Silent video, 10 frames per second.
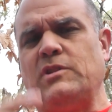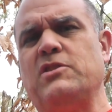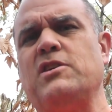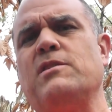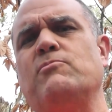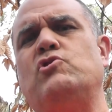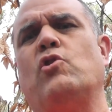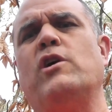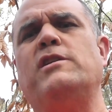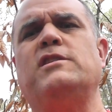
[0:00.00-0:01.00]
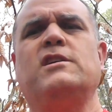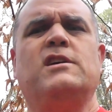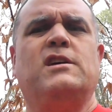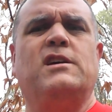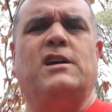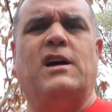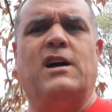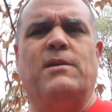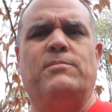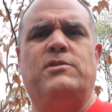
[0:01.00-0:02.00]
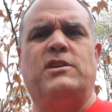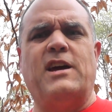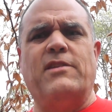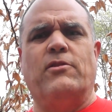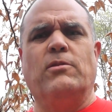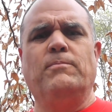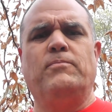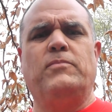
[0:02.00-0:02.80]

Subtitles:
see them joined together.